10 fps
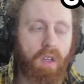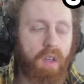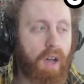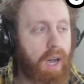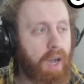
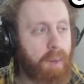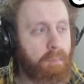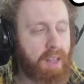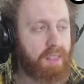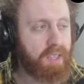
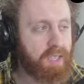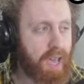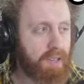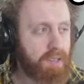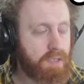But in this
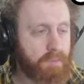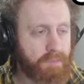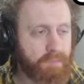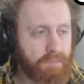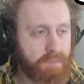case,
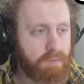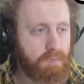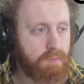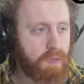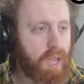
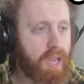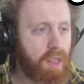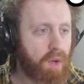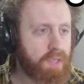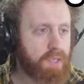it
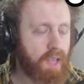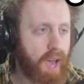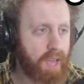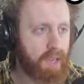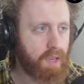looks
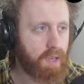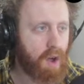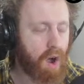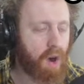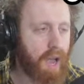like
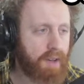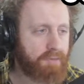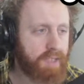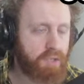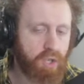
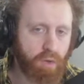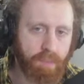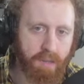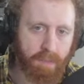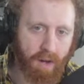RF did
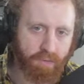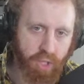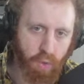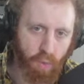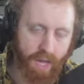2P buffer
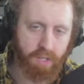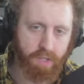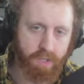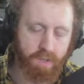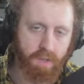
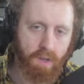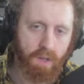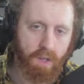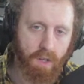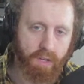
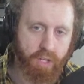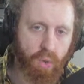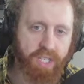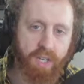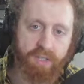2H. The
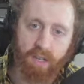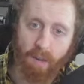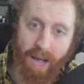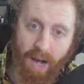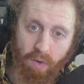2H doesn't
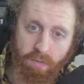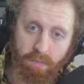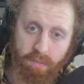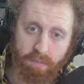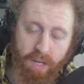come out
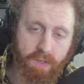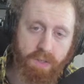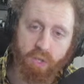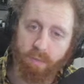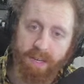because
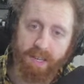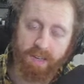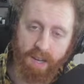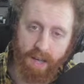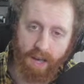the 2P
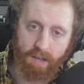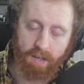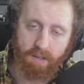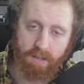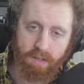didn't
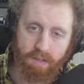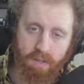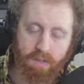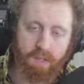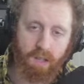connect.
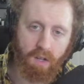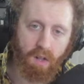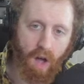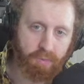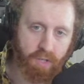So it's a
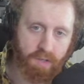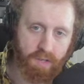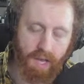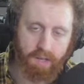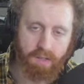little option
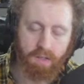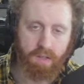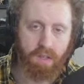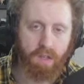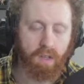select.
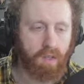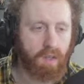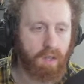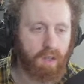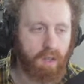
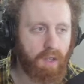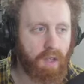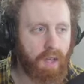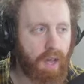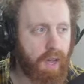
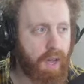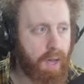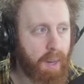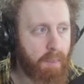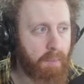
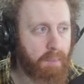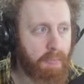And